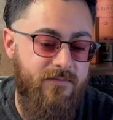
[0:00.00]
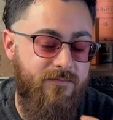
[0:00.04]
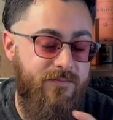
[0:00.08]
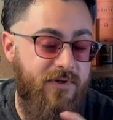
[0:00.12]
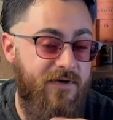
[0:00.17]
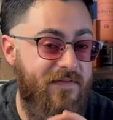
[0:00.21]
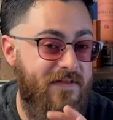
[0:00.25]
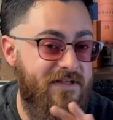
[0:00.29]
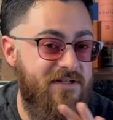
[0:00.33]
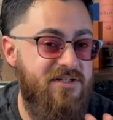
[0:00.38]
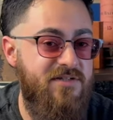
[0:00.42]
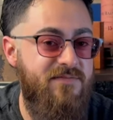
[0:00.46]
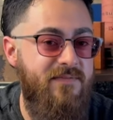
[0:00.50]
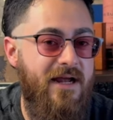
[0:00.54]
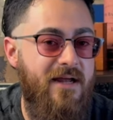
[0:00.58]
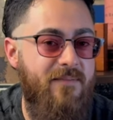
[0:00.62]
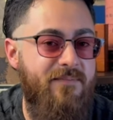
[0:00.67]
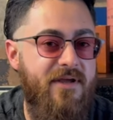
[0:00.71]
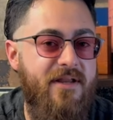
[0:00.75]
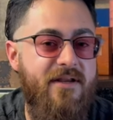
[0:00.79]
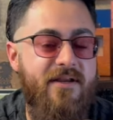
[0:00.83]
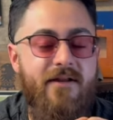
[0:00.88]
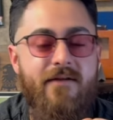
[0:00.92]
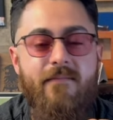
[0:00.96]
But that's just my
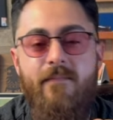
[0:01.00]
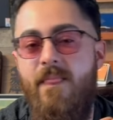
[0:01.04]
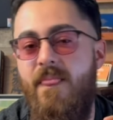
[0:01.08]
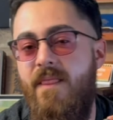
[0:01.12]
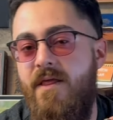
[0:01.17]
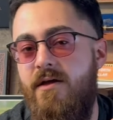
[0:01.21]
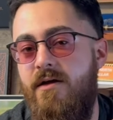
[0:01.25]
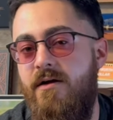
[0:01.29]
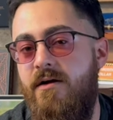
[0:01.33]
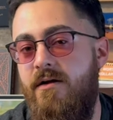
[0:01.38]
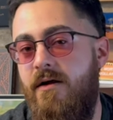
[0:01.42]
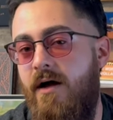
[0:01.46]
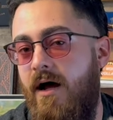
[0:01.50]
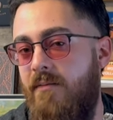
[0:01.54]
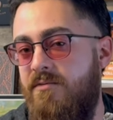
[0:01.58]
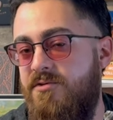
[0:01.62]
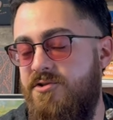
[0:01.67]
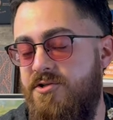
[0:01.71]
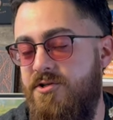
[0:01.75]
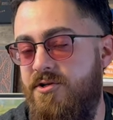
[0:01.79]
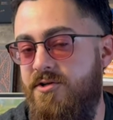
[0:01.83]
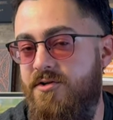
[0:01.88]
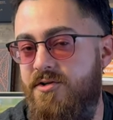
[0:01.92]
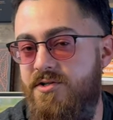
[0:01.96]
opinion. I'm
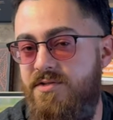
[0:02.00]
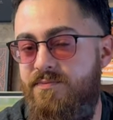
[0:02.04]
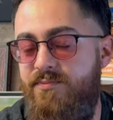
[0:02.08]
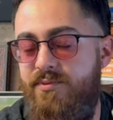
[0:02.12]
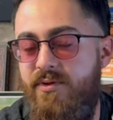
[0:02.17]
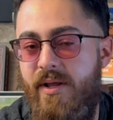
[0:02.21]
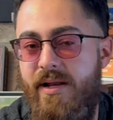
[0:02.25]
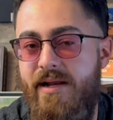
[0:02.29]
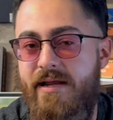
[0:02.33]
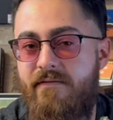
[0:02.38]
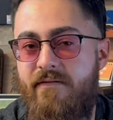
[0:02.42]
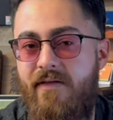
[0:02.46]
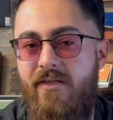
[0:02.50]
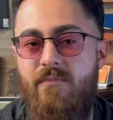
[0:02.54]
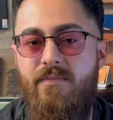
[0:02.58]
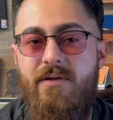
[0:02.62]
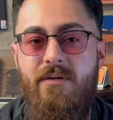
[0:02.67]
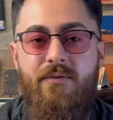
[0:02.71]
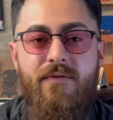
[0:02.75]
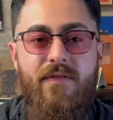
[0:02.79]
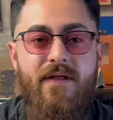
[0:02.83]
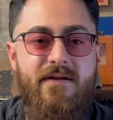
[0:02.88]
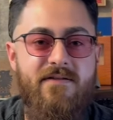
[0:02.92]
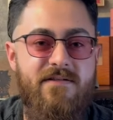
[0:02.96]
sure there's plenty of other
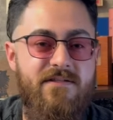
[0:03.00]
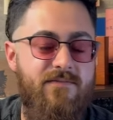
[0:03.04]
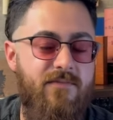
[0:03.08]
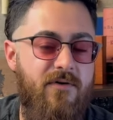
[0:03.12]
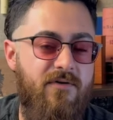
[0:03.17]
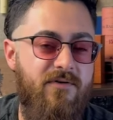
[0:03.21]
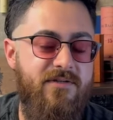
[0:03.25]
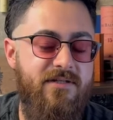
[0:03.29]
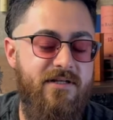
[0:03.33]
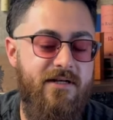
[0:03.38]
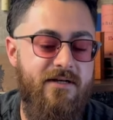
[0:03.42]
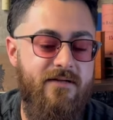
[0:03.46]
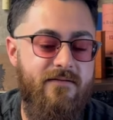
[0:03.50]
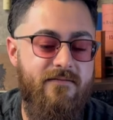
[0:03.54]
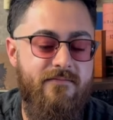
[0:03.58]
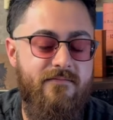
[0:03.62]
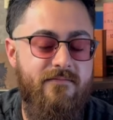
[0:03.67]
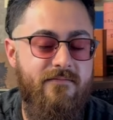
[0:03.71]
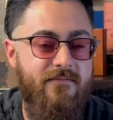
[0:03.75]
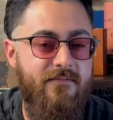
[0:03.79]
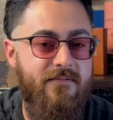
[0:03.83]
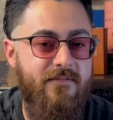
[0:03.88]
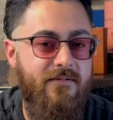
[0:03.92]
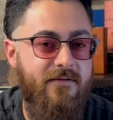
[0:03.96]
people that have smoked it
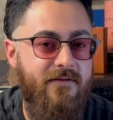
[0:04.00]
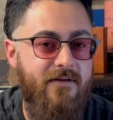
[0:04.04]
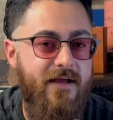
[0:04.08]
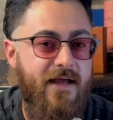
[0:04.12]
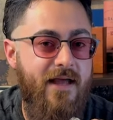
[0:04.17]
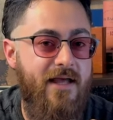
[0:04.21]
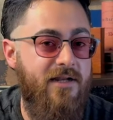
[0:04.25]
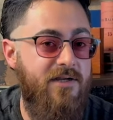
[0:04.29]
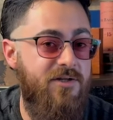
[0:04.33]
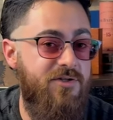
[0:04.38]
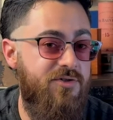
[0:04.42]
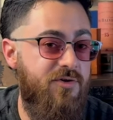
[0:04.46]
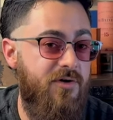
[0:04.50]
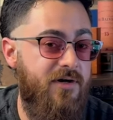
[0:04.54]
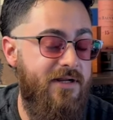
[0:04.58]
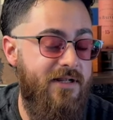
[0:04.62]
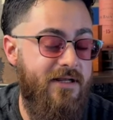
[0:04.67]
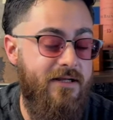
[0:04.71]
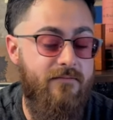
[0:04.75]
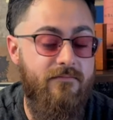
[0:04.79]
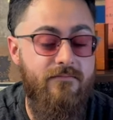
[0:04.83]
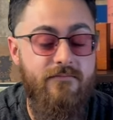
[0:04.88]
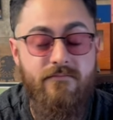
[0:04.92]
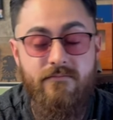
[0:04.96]
and enjoyed
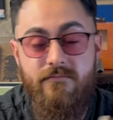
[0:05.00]
it.